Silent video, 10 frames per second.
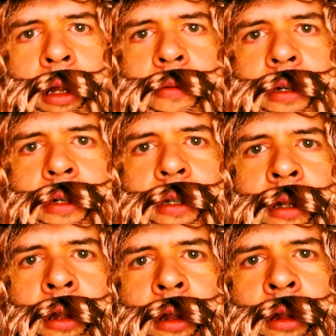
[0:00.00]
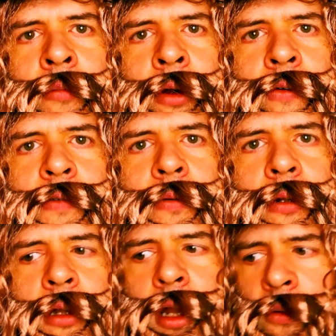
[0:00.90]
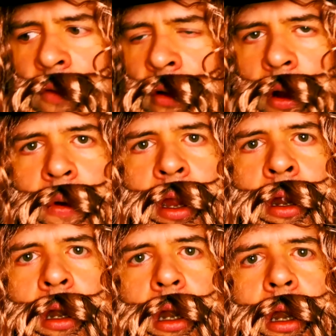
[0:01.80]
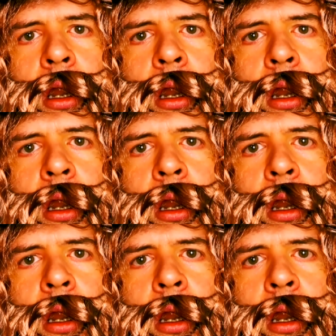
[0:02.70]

that was just in the movies, but they were real. They were here.